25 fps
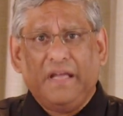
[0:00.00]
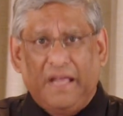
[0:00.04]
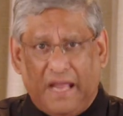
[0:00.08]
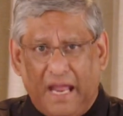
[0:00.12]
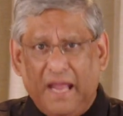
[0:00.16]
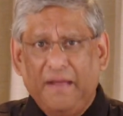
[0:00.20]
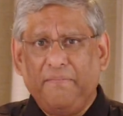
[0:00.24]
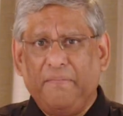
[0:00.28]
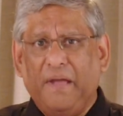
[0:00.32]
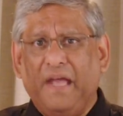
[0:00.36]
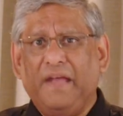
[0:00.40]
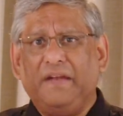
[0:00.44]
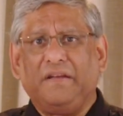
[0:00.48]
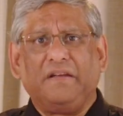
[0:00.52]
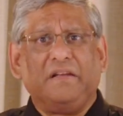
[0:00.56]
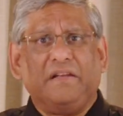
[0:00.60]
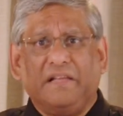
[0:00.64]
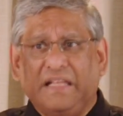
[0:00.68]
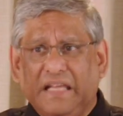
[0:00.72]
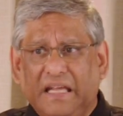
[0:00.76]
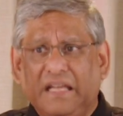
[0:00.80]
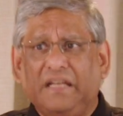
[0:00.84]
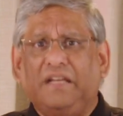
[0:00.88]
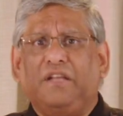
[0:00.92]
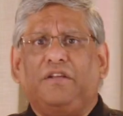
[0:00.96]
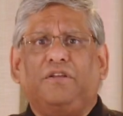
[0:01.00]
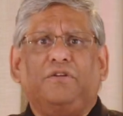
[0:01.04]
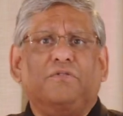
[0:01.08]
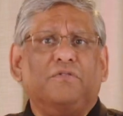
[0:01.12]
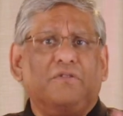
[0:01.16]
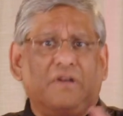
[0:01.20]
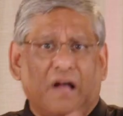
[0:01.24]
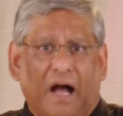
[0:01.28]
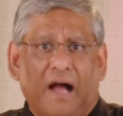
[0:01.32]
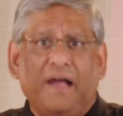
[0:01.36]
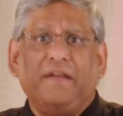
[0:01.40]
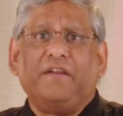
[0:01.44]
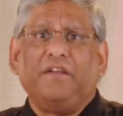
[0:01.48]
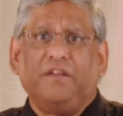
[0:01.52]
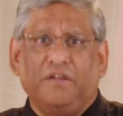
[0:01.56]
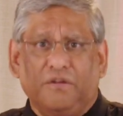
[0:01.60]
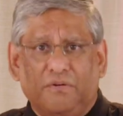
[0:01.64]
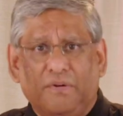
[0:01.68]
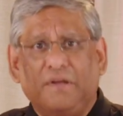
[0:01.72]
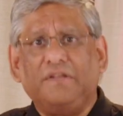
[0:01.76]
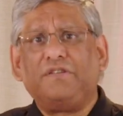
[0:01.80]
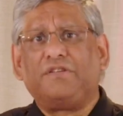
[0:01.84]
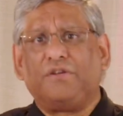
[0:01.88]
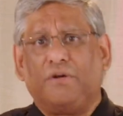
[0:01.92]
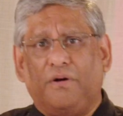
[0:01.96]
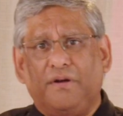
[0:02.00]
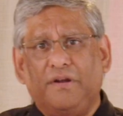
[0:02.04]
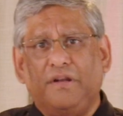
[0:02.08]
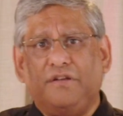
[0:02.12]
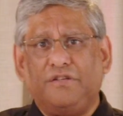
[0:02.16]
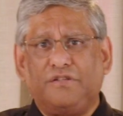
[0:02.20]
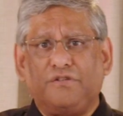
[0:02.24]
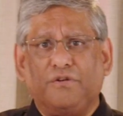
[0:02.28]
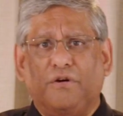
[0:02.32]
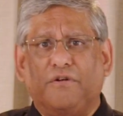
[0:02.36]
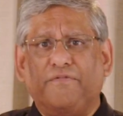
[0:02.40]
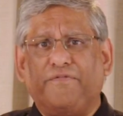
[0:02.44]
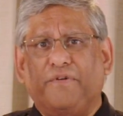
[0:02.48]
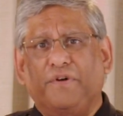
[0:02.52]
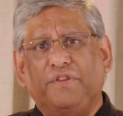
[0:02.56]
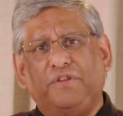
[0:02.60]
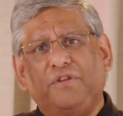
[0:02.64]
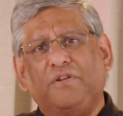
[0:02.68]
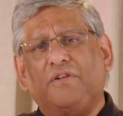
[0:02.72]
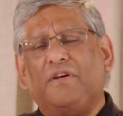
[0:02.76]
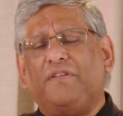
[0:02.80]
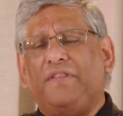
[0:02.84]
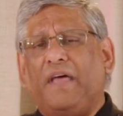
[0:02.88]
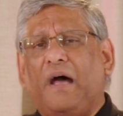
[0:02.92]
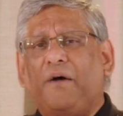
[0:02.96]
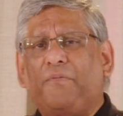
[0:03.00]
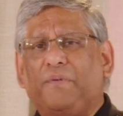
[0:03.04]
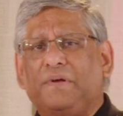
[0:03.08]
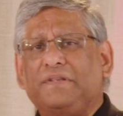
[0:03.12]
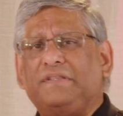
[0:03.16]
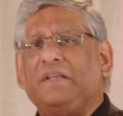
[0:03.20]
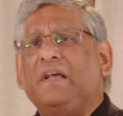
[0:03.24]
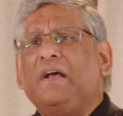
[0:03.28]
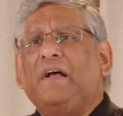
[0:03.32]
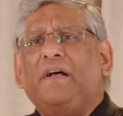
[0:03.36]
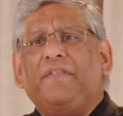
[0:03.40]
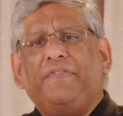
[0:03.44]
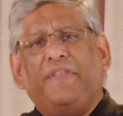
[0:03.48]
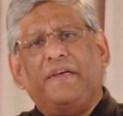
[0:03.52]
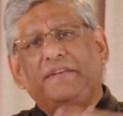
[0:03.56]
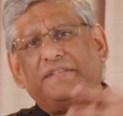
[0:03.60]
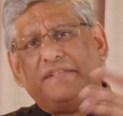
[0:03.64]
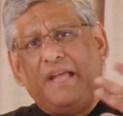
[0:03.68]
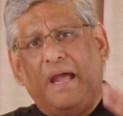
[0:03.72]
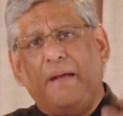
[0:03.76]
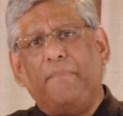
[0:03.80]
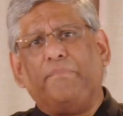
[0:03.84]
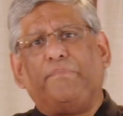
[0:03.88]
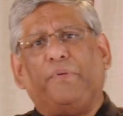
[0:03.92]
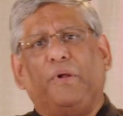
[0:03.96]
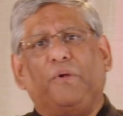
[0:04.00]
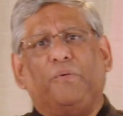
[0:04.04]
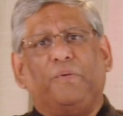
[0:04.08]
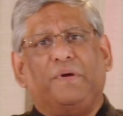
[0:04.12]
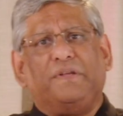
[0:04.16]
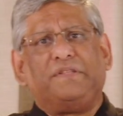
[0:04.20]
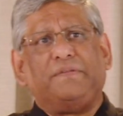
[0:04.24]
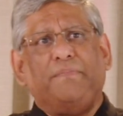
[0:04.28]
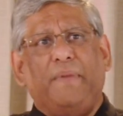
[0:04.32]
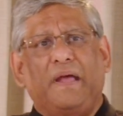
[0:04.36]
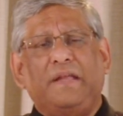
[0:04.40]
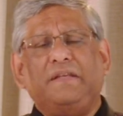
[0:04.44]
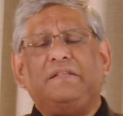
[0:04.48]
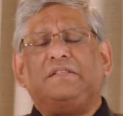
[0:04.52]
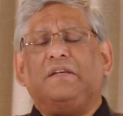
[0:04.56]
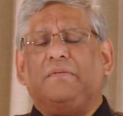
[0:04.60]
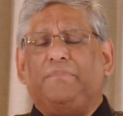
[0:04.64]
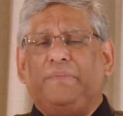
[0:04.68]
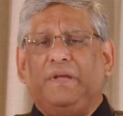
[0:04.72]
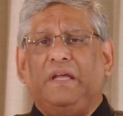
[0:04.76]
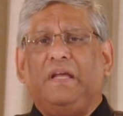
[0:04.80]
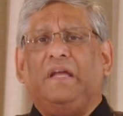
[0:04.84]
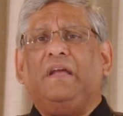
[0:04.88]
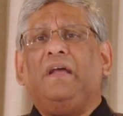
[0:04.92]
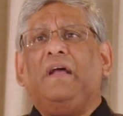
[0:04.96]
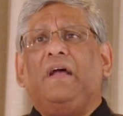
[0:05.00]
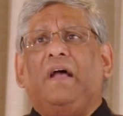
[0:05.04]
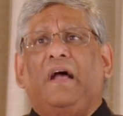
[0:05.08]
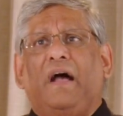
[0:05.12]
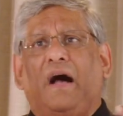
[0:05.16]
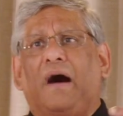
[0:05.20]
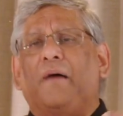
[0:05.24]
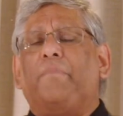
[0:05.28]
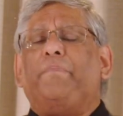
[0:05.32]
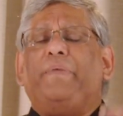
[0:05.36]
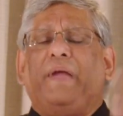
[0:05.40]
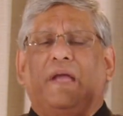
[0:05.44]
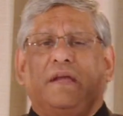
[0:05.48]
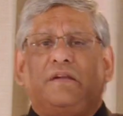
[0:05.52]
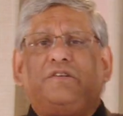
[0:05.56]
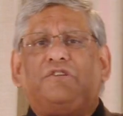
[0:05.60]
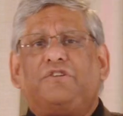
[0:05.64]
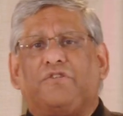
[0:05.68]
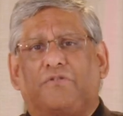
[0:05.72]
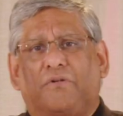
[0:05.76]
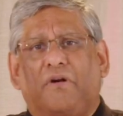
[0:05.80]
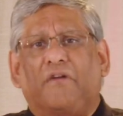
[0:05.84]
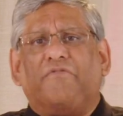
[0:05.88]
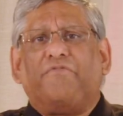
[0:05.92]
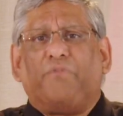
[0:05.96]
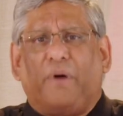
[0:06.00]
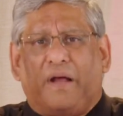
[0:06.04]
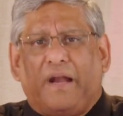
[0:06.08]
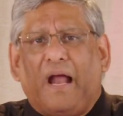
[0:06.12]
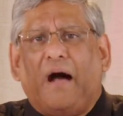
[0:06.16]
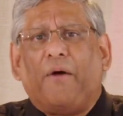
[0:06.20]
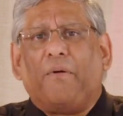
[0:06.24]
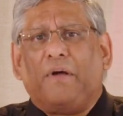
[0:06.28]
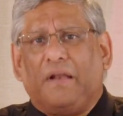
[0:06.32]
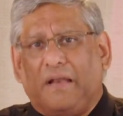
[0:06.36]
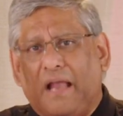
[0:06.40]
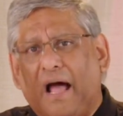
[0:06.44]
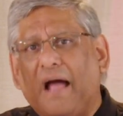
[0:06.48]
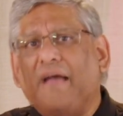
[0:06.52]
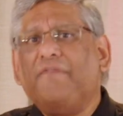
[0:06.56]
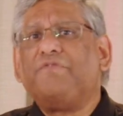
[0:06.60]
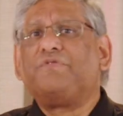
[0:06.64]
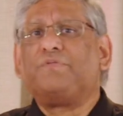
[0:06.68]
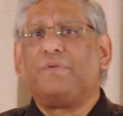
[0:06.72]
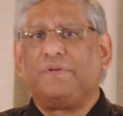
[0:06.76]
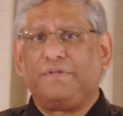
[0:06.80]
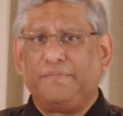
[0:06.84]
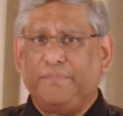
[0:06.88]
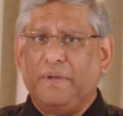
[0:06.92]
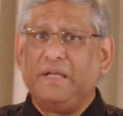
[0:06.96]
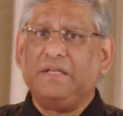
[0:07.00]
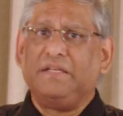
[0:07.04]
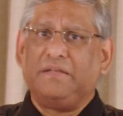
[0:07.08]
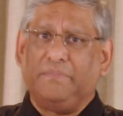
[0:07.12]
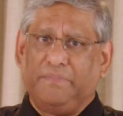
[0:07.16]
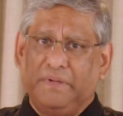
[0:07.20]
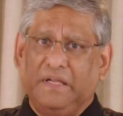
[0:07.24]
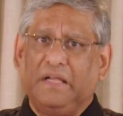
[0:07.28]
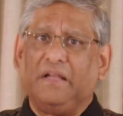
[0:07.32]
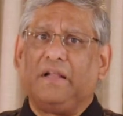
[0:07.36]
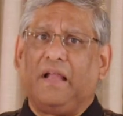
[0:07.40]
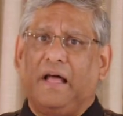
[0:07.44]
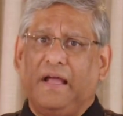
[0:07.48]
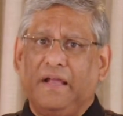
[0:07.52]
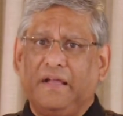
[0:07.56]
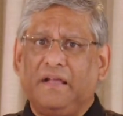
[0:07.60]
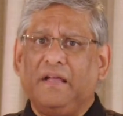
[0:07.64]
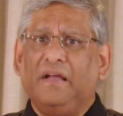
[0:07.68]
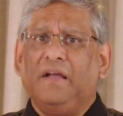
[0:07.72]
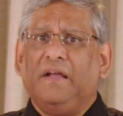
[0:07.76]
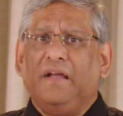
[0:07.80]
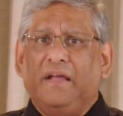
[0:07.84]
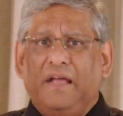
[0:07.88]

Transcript: Amen. Leading you, guiding you, and so on and so forth. You know, the temple was meant to be a picture of what our lives was meant to be like.